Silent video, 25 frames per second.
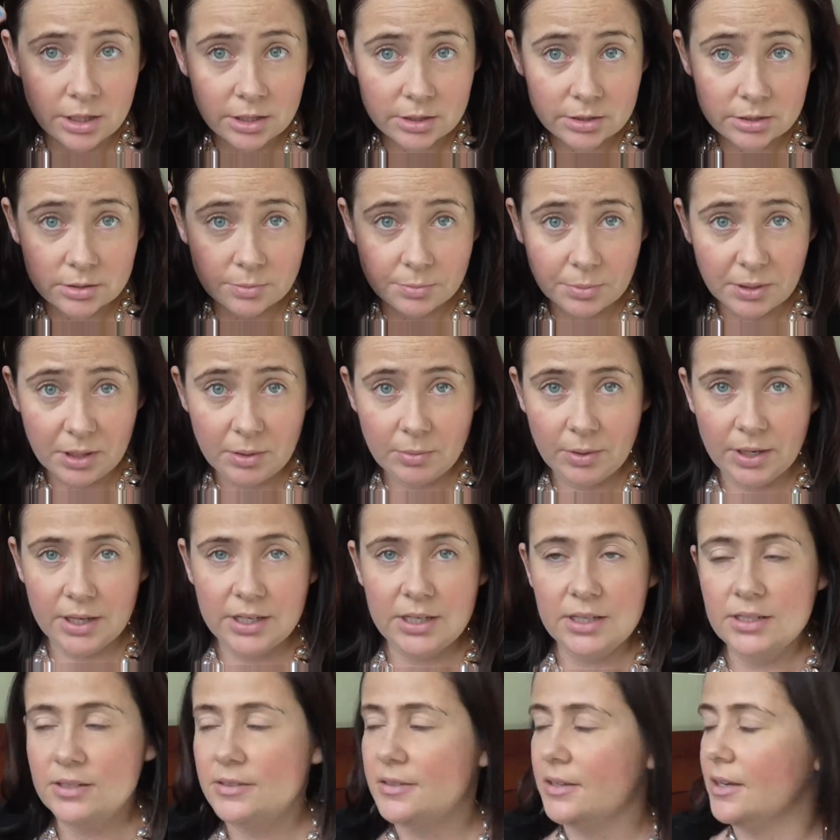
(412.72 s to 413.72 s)
Subtil
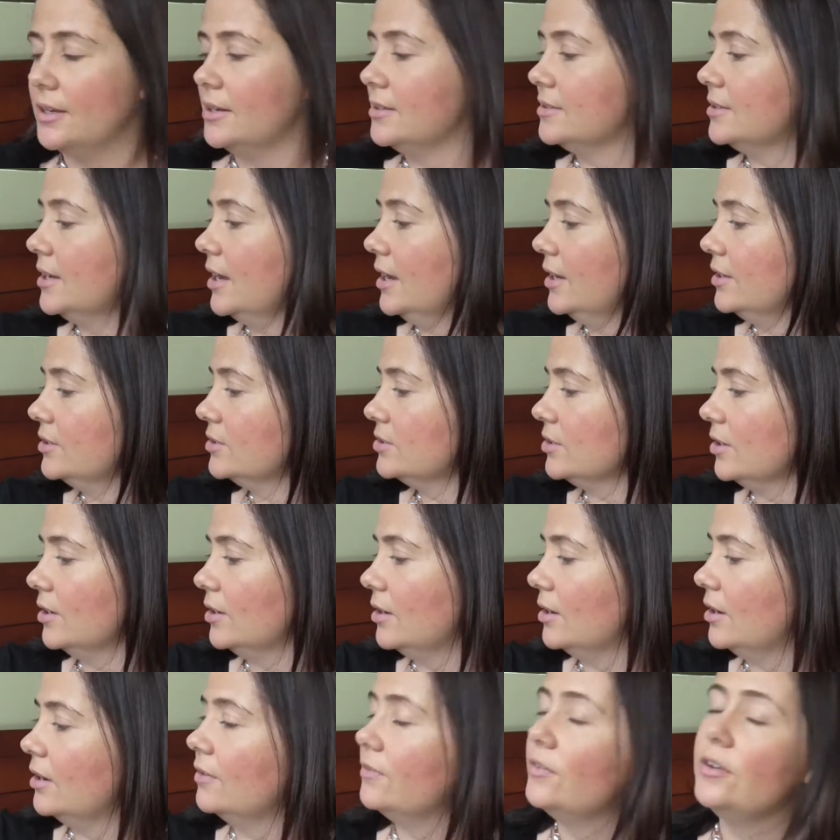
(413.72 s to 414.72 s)
needs to get his hands
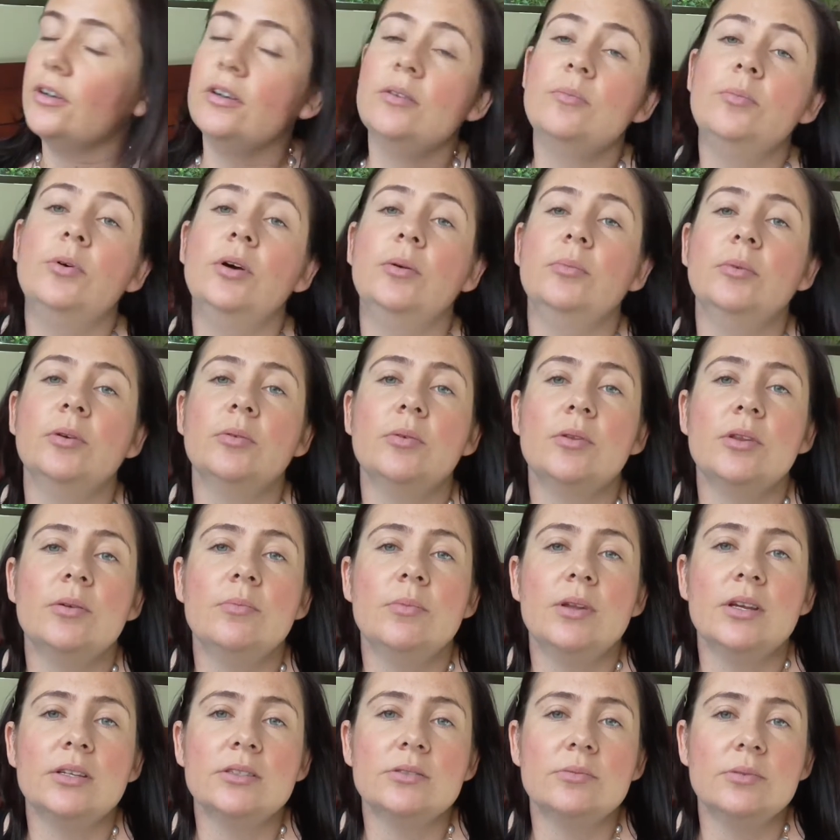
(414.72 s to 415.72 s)
on, and I've got an appointment with
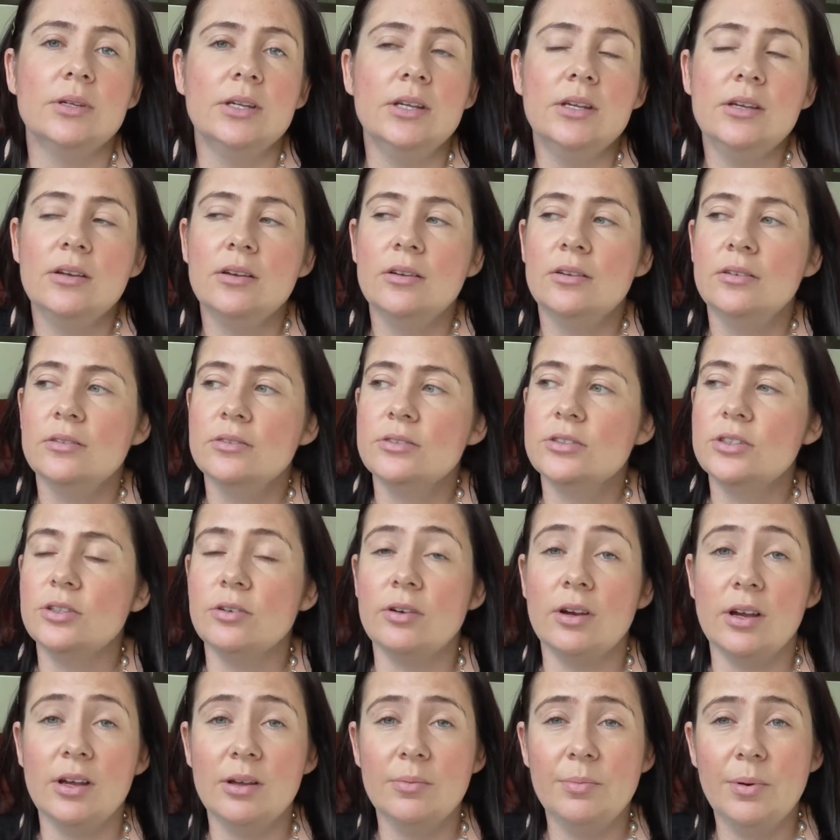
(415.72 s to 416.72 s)
him next week, so
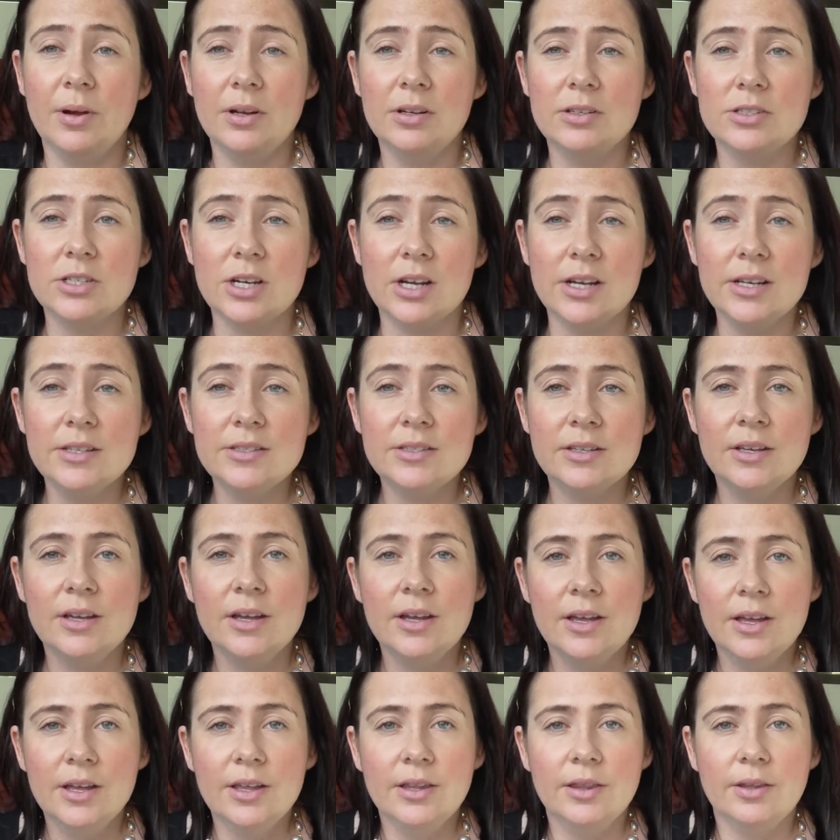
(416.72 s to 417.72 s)
I apologize.
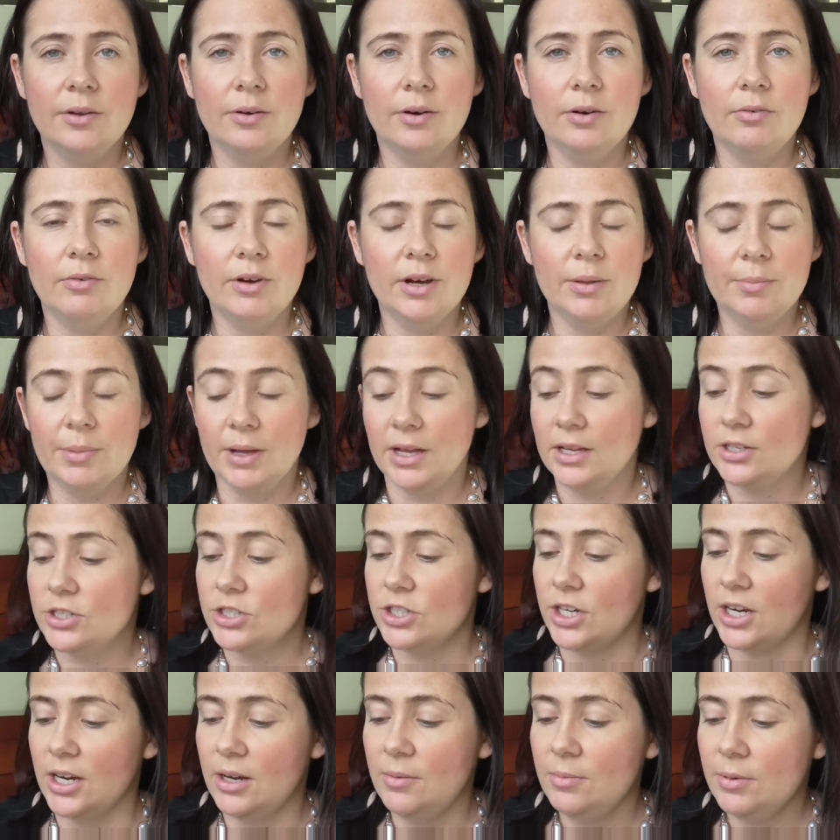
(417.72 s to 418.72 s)
They're in really bad
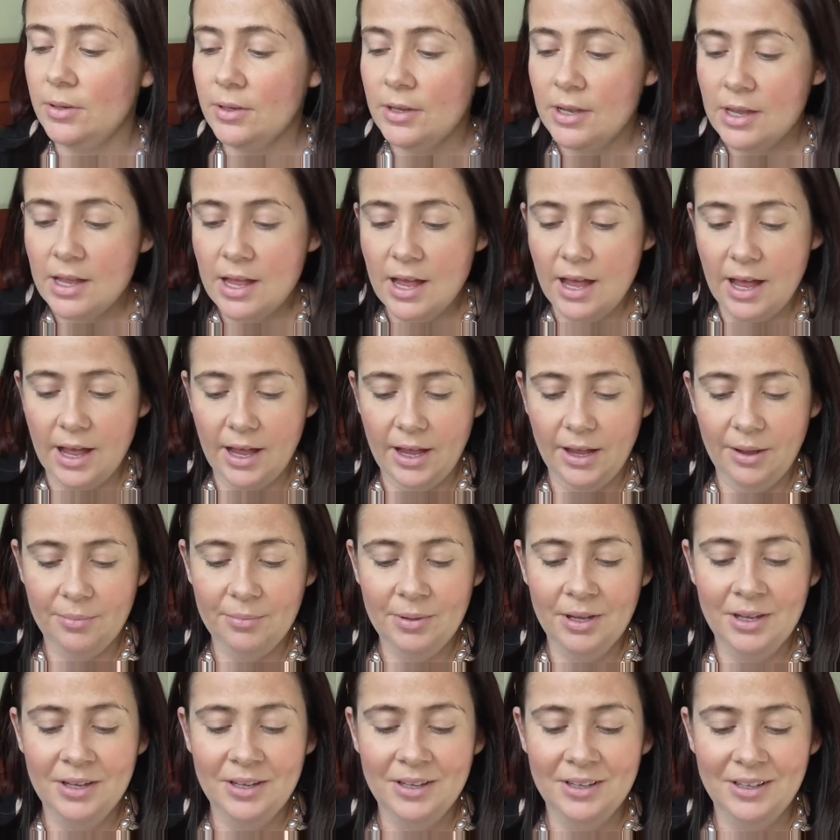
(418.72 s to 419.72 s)
shape.
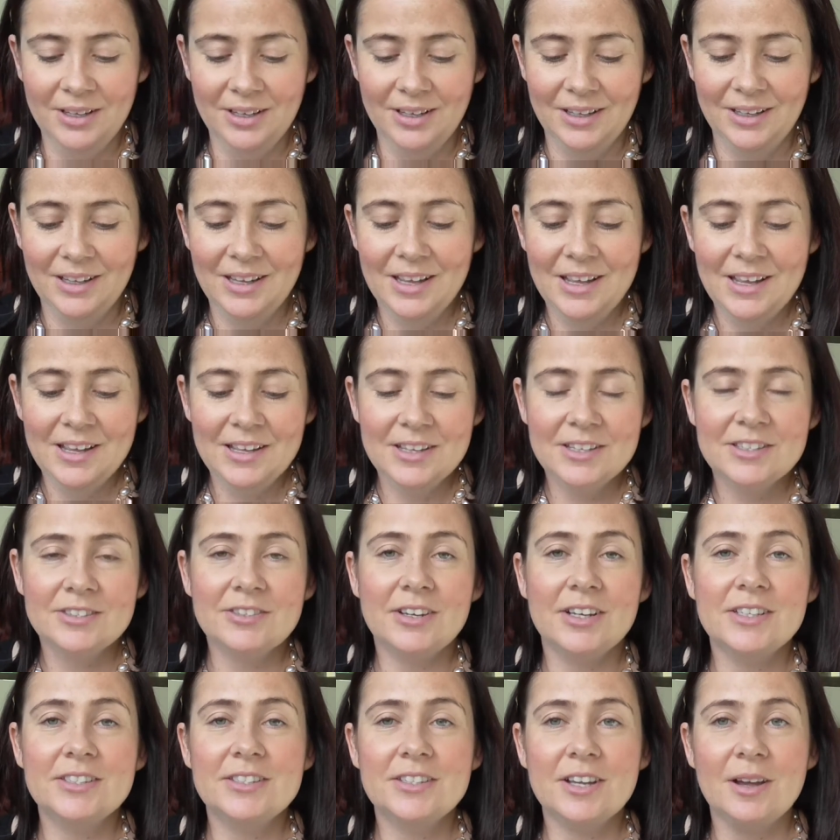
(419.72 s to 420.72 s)

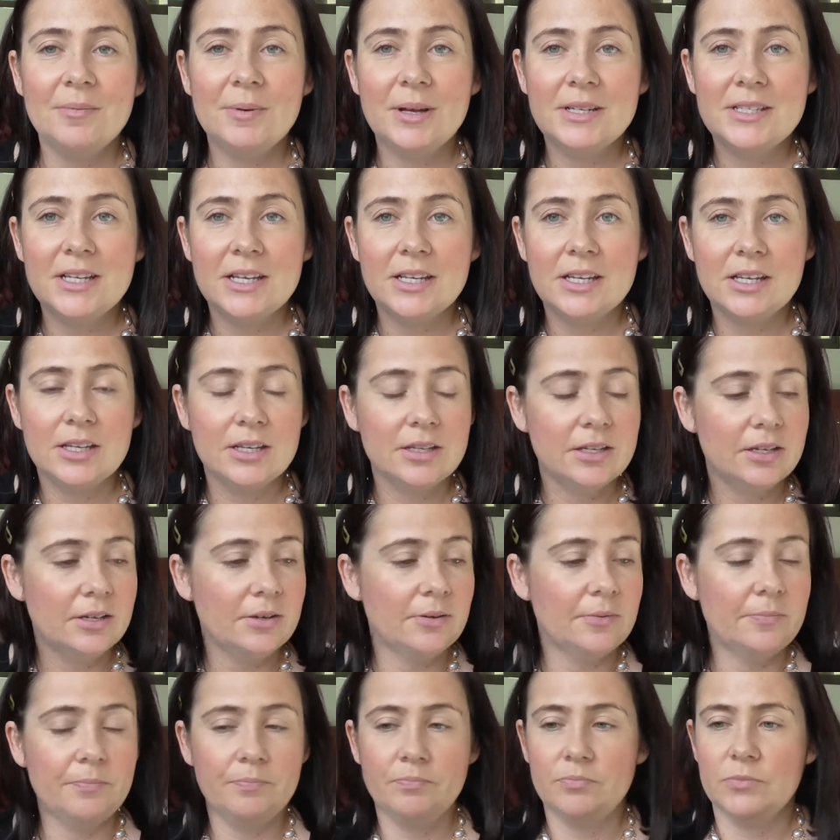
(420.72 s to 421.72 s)
So I start by taking
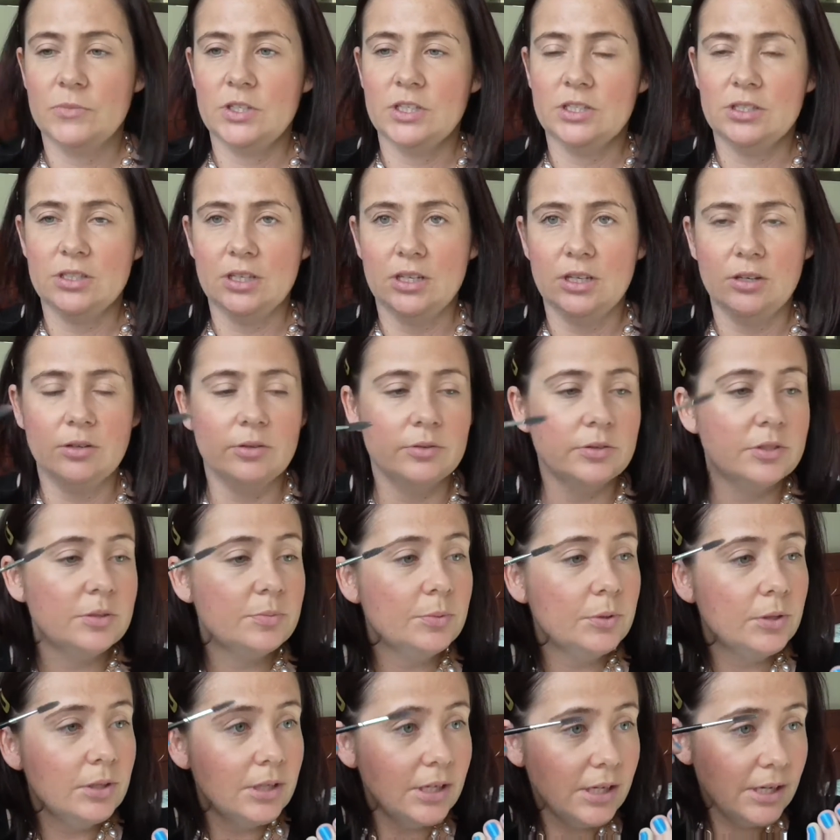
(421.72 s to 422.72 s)
just any old
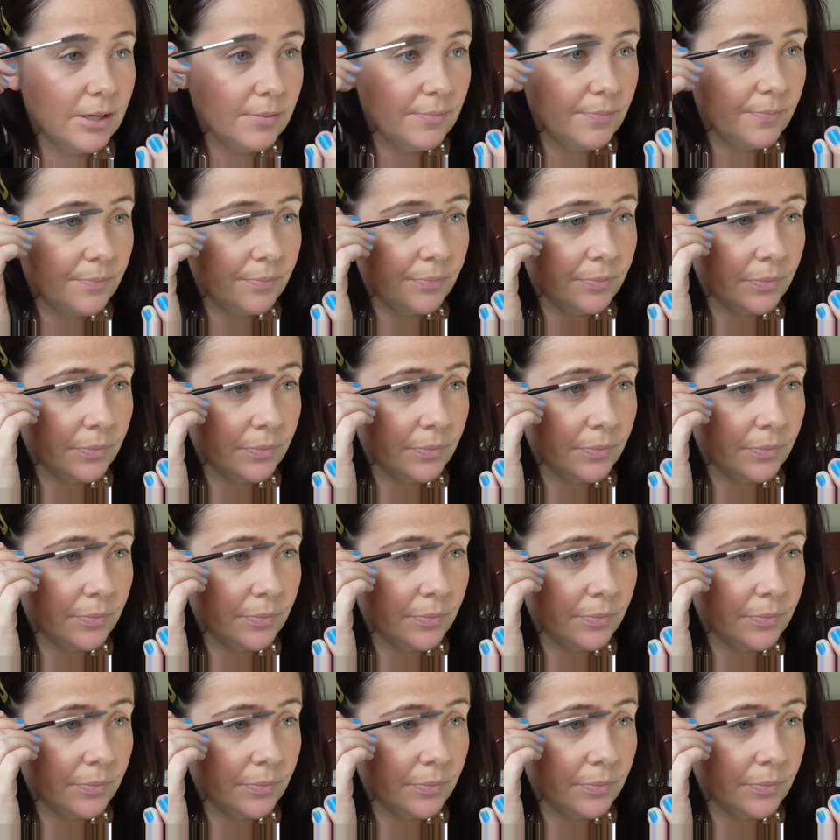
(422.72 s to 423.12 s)
spoolie